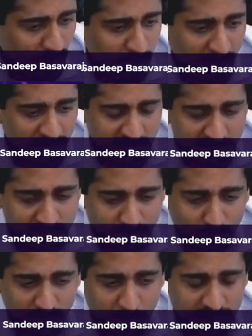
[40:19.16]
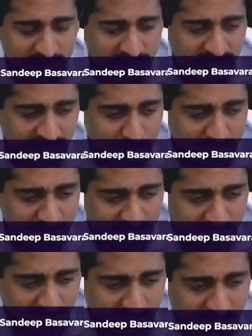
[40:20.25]
group of patients, 40%
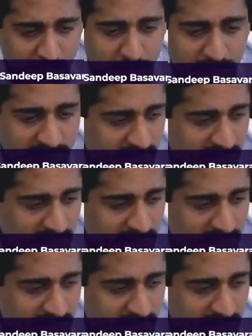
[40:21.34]
diabetic, 10%